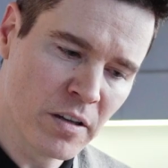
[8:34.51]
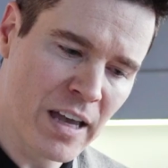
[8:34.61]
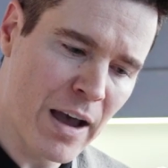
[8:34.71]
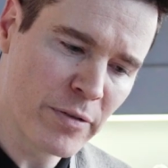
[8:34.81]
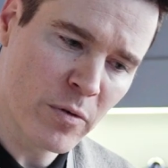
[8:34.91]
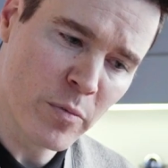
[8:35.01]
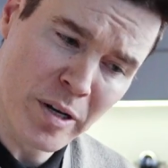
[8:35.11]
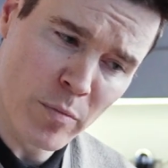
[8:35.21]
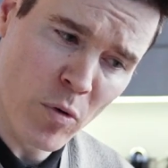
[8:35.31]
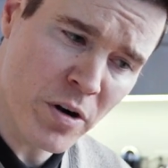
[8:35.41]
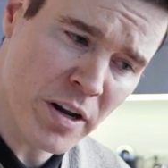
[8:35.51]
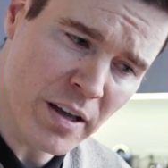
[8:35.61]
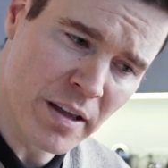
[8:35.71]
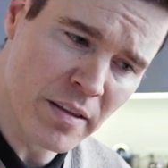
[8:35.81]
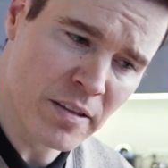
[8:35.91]
day after would be in the
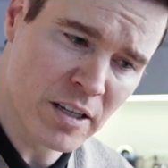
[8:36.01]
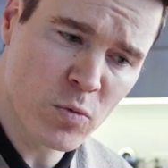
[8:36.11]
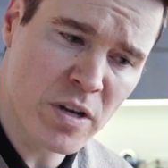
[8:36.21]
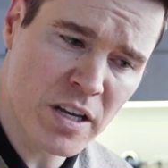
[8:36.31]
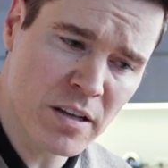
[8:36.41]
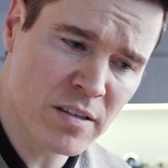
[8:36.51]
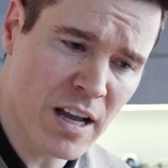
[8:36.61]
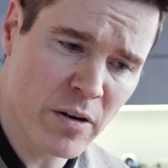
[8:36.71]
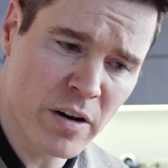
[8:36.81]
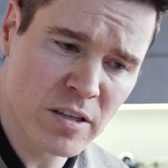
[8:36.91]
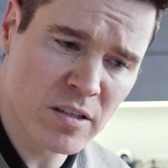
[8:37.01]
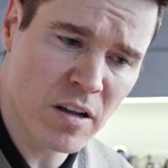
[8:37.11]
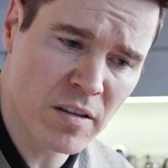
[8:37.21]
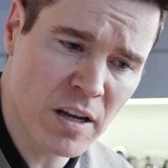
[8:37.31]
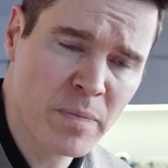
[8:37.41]
morning, and this weekend, Saturday and
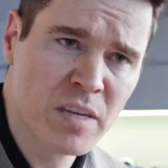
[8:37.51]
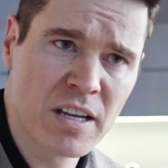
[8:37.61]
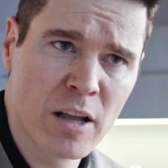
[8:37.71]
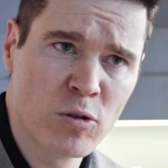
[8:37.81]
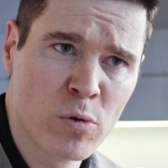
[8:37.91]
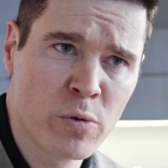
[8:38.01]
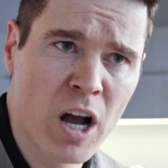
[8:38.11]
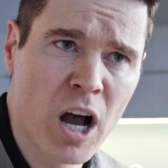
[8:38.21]
Sunday, he's got 2-3